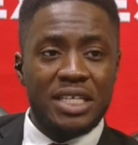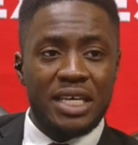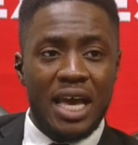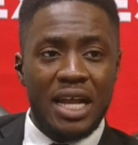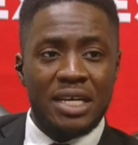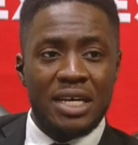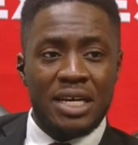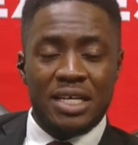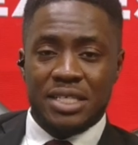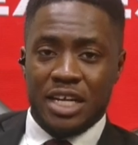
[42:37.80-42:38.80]
again,
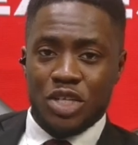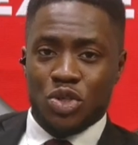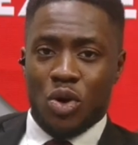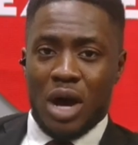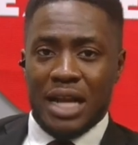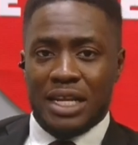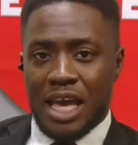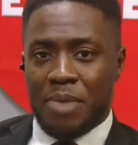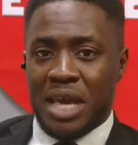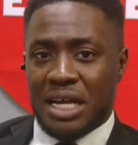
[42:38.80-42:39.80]
Senator
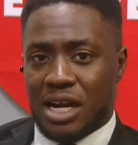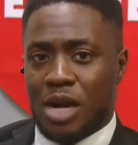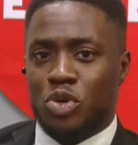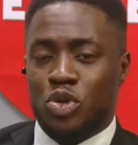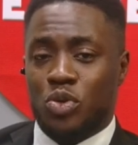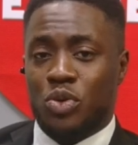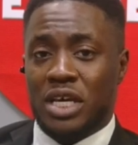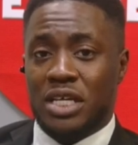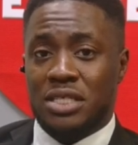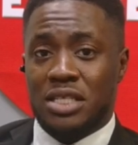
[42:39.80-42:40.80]
Adeyemi Adaramodu
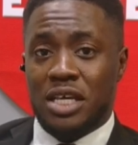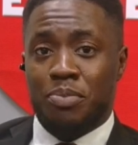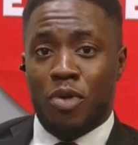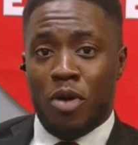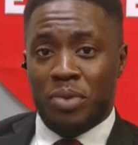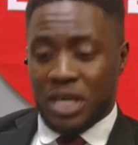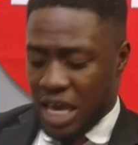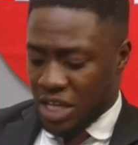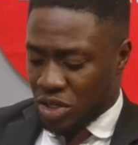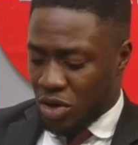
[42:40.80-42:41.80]
is the
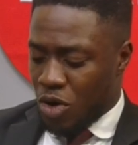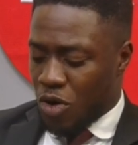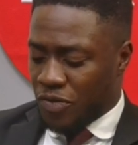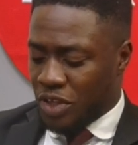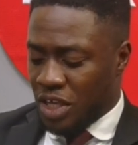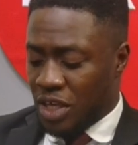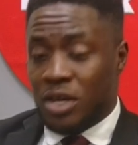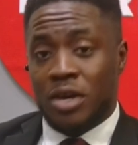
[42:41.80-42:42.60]
publicator of the